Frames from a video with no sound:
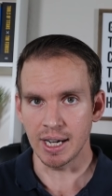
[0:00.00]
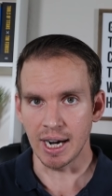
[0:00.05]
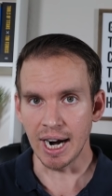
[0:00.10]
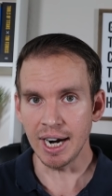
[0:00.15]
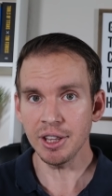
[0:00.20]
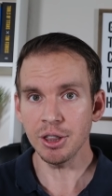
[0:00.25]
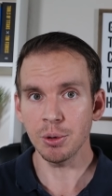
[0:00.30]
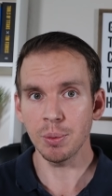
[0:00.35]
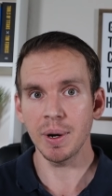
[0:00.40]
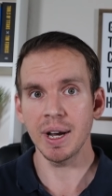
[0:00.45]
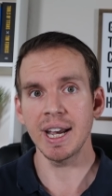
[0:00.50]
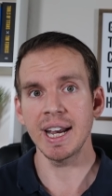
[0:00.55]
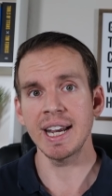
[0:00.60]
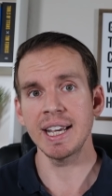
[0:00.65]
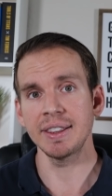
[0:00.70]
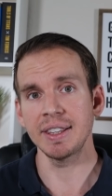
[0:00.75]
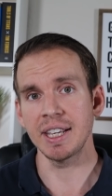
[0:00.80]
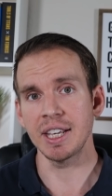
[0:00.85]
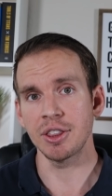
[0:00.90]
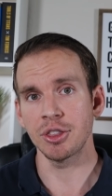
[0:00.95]
Either
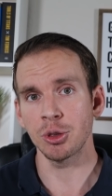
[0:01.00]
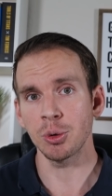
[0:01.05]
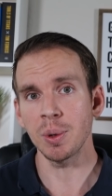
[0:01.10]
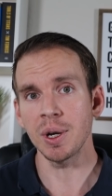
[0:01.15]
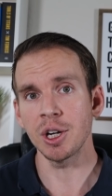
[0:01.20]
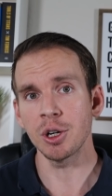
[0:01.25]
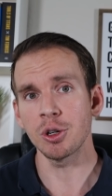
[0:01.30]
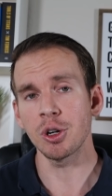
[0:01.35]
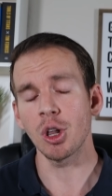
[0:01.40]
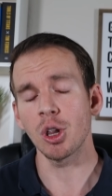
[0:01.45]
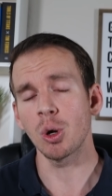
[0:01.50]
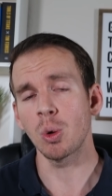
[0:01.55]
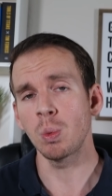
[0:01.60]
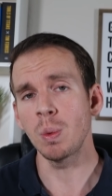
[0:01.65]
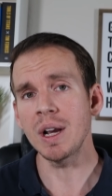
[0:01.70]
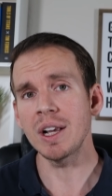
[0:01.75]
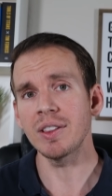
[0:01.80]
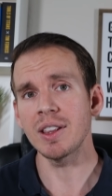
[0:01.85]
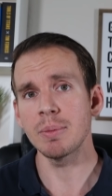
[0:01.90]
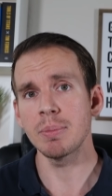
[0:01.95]
way, the $300
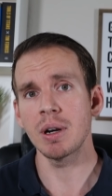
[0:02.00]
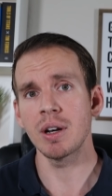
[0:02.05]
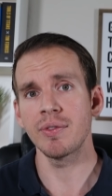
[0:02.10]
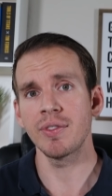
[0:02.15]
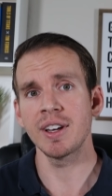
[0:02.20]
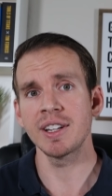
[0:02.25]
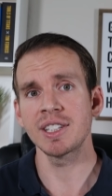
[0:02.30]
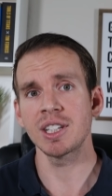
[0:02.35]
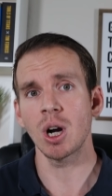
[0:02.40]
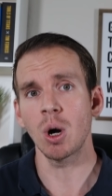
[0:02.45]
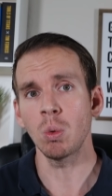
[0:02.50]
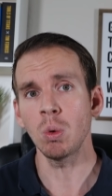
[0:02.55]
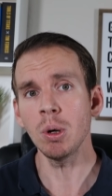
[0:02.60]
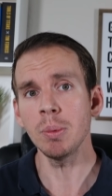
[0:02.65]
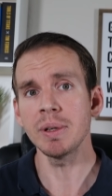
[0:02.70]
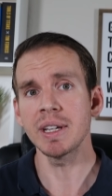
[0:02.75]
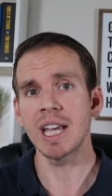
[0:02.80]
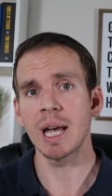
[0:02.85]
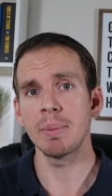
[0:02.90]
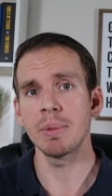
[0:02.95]
weekly benefits will
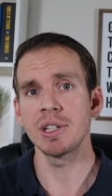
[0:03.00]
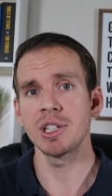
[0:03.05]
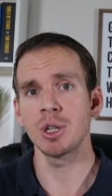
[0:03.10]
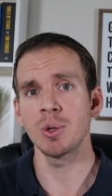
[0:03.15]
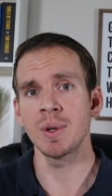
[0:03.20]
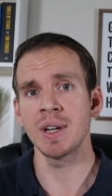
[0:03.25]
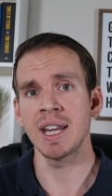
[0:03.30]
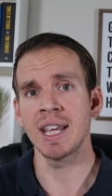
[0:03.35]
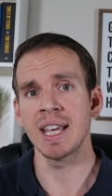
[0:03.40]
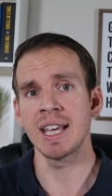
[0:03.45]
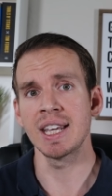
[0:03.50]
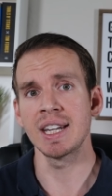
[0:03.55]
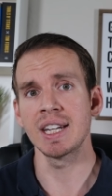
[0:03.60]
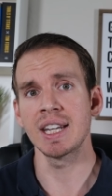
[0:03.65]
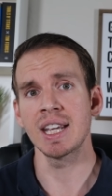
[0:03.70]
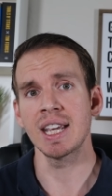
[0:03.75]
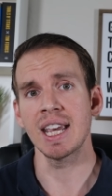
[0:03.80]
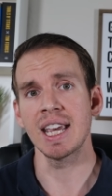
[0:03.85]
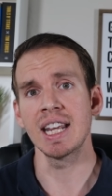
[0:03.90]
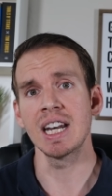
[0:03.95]
be coming to an
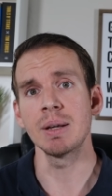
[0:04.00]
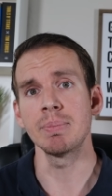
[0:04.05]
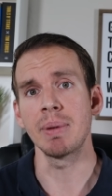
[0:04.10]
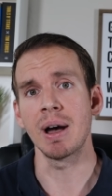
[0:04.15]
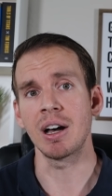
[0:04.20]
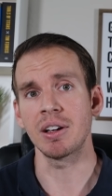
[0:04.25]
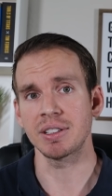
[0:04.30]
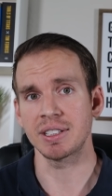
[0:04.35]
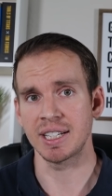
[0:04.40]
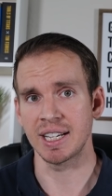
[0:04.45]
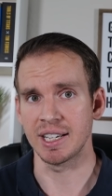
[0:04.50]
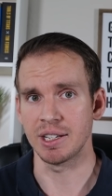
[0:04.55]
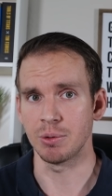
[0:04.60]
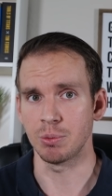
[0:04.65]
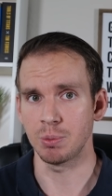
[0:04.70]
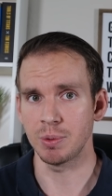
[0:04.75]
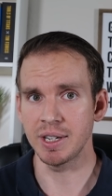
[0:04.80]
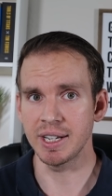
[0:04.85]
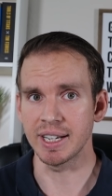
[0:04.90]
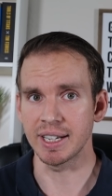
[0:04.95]
end in about
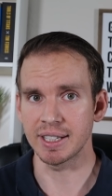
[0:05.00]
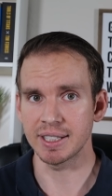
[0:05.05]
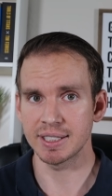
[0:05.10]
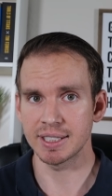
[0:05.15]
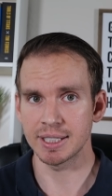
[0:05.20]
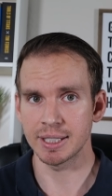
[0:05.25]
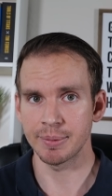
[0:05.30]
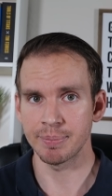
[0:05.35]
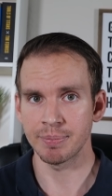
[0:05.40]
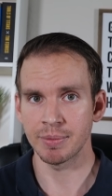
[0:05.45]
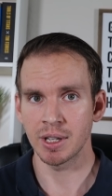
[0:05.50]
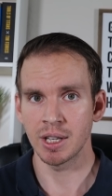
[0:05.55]
10 weeks.